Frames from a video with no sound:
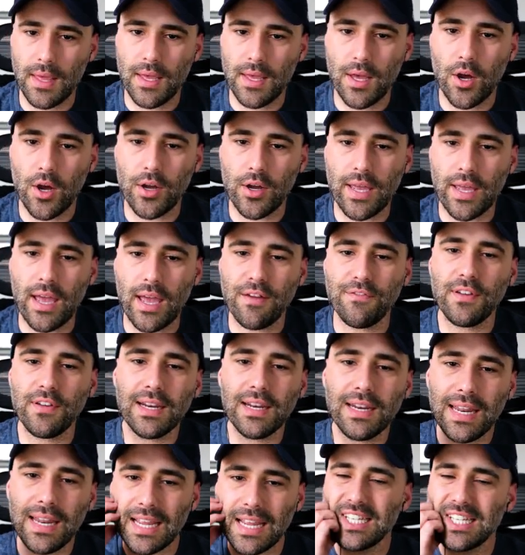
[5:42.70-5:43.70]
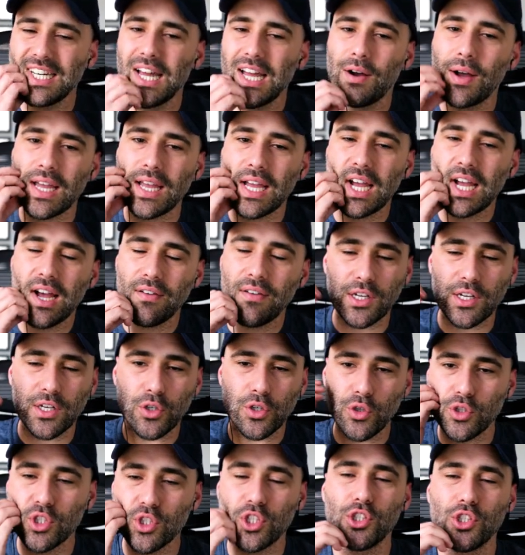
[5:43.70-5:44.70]
Okay, I feel like now I have a
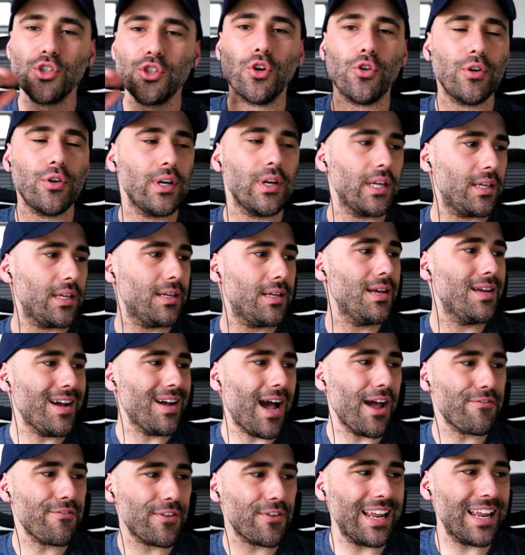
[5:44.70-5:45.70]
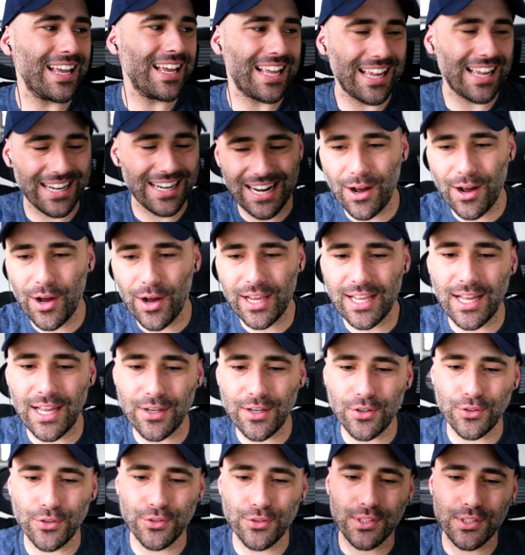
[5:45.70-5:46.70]
good story. I feel like now I can
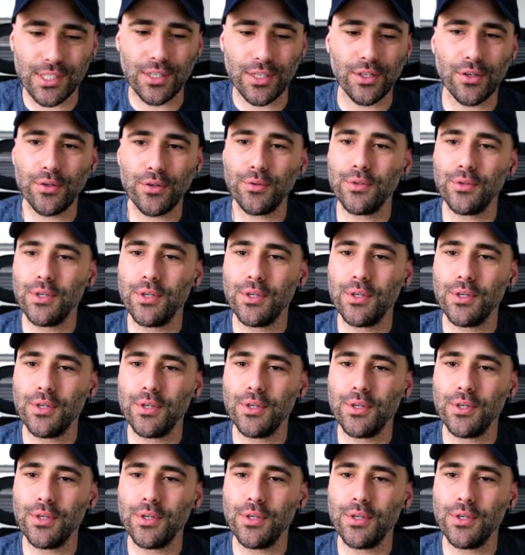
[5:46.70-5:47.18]
continue.